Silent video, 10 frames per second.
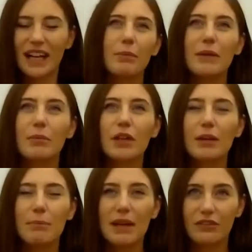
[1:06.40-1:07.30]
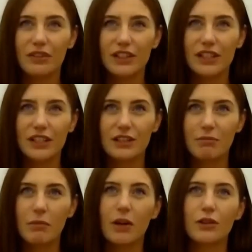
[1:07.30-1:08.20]
The people that benefited
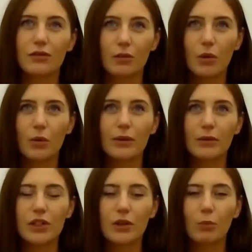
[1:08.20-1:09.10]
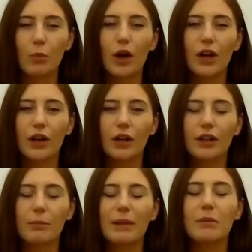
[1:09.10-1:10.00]
most from what we were doing were
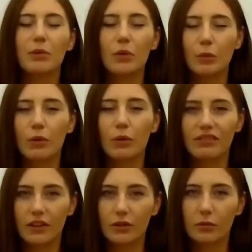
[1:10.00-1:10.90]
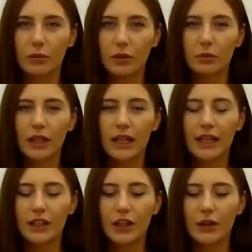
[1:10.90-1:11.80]
the people who were vulnerable.
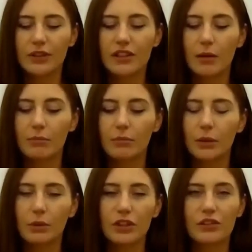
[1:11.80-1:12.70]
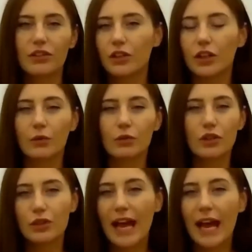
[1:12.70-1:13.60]
Some was,
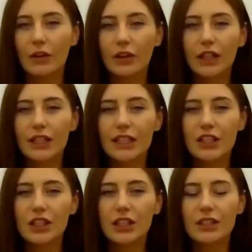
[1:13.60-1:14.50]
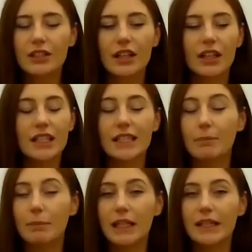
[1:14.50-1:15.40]
due to health conditions, a
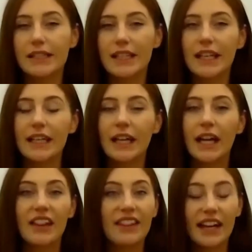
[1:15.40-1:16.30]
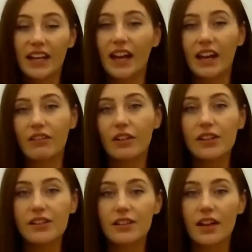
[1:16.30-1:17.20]
disability, their
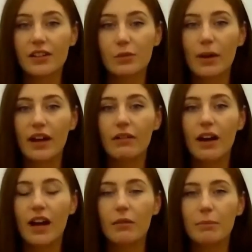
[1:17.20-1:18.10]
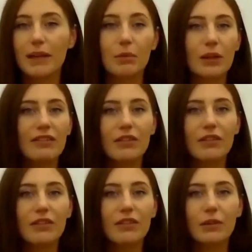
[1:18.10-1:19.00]
carers as well, people living
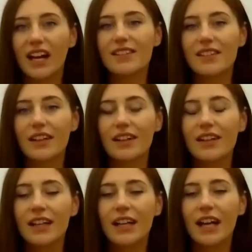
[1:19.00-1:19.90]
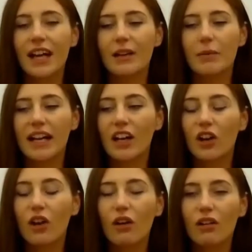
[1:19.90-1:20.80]
with cancer,
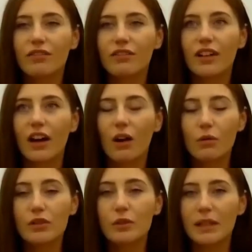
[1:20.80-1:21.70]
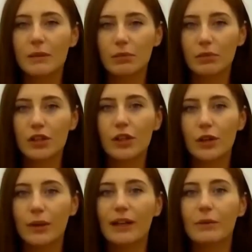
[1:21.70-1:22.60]
and a lot of older people
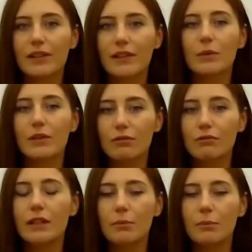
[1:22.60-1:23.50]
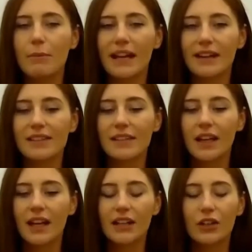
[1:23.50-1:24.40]
too. It was a real mix.
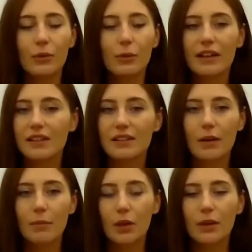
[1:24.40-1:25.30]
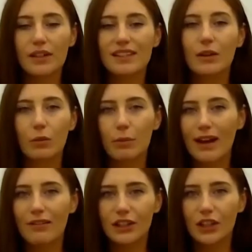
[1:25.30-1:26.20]
And we had some who were single
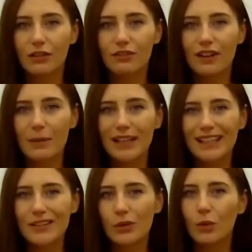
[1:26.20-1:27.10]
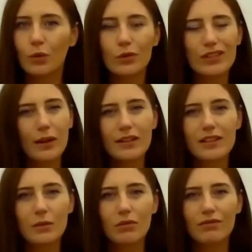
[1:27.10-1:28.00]
parent young families who also had
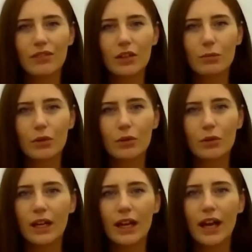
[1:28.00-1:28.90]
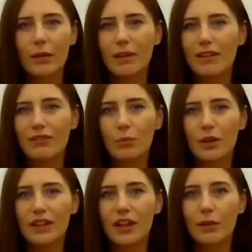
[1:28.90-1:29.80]
someone vulnerable living
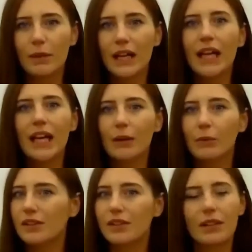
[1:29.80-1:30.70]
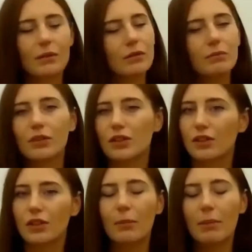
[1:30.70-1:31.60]
with them. It was
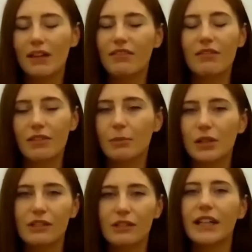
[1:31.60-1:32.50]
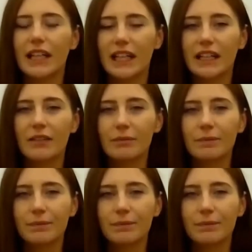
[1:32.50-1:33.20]
just a bit of everybody, really.